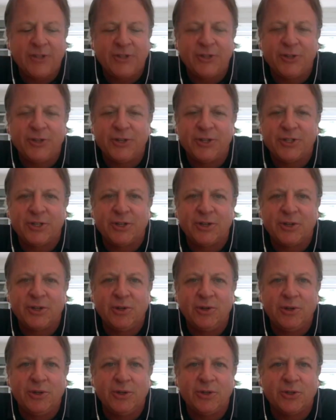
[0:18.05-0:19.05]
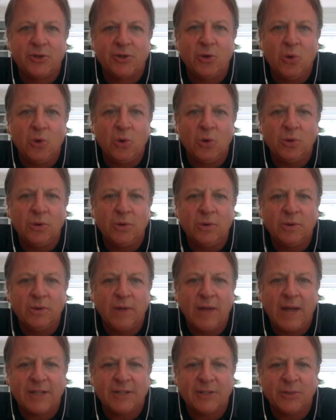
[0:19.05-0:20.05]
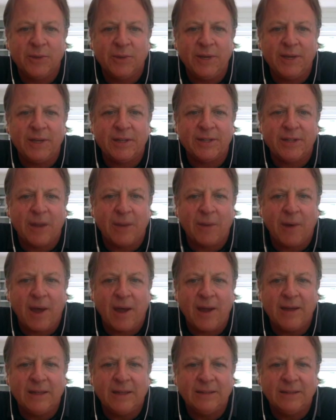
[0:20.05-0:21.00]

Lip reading: you just concluded school last week. Is that right?